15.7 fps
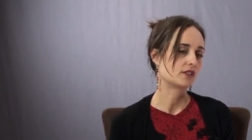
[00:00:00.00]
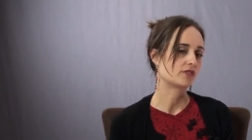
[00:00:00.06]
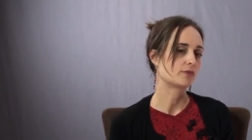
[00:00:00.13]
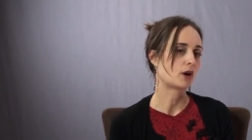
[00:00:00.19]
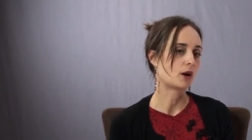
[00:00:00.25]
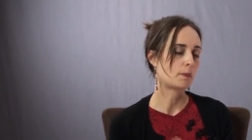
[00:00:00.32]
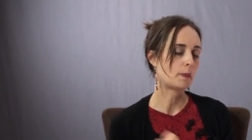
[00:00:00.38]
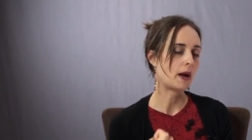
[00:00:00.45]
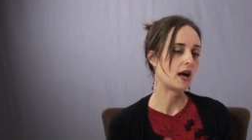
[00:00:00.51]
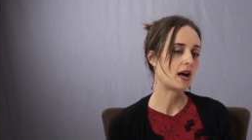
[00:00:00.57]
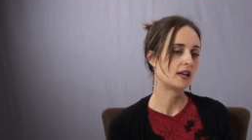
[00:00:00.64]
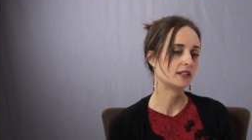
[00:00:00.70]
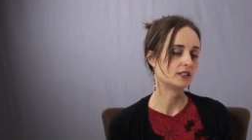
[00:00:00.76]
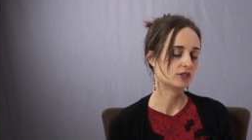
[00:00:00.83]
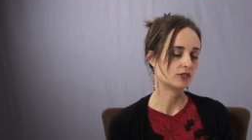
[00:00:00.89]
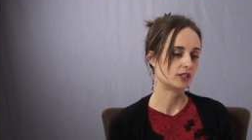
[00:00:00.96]
But if my
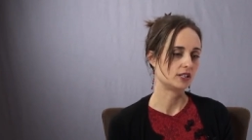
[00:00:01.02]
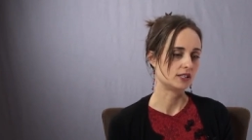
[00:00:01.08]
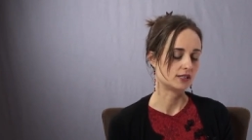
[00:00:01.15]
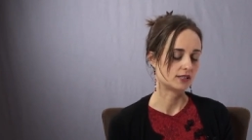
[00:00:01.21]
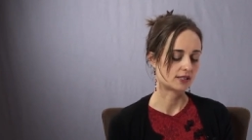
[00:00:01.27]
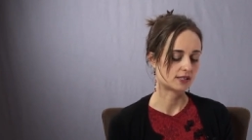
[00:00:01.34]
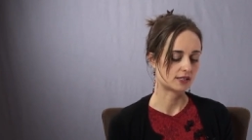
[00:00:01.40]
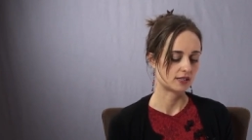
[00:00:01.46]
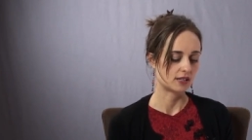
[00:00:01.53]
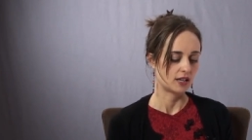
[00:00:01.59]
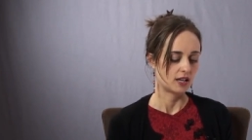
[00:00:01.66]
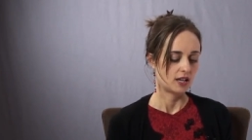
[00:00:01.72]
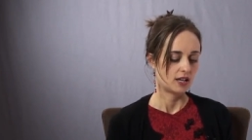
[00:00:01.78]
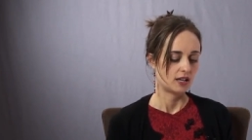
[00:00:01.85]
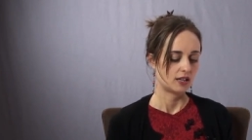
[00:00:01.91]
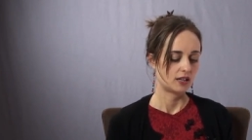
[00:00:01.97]
partner is,
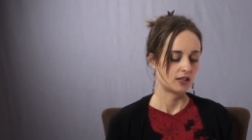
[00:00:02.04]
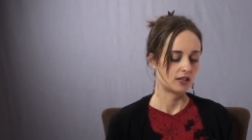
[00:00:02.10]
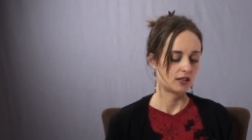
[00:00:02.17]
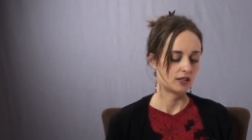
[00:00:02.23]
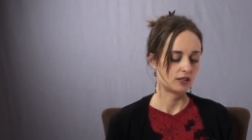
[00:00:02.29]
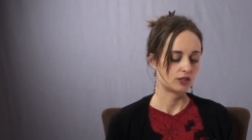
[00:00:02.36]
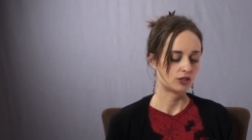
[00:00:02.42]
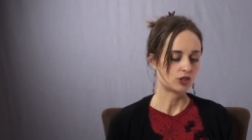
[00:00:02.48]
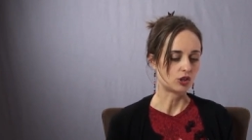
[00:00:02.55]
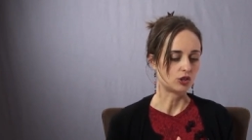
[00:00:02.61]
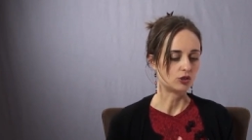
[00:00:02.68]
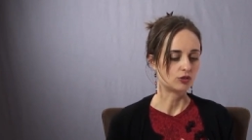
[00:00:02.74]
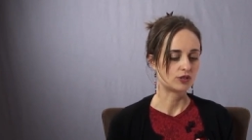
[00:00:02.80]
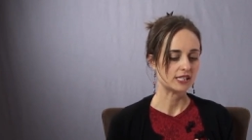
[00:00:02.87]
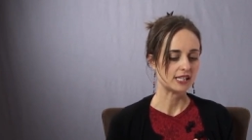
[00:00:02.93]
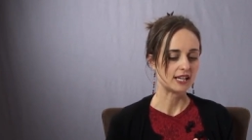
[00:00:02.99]
so
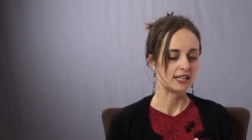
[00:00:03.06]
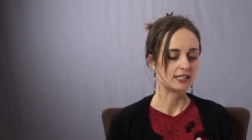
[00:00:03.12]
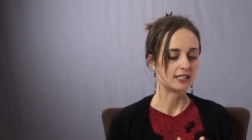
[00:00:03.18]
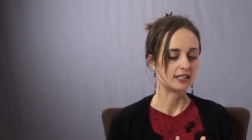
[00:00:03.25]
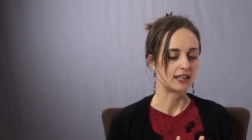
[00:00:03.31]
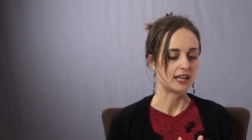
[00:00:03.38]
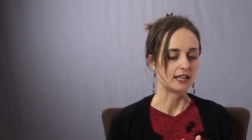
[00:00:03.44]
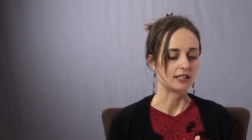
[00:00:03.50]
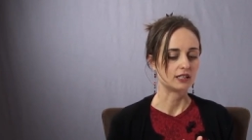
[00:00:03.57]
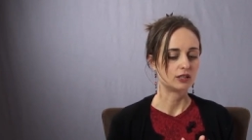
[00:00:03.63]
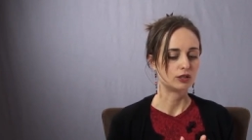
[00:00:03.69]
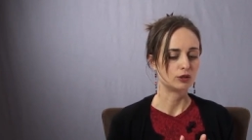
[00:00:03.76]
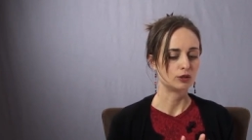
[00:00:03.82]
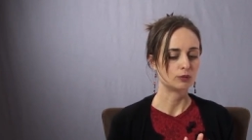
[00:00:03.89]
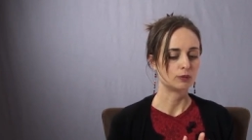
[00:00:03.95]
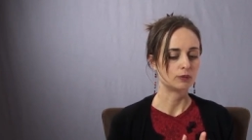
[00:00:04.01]
you've said that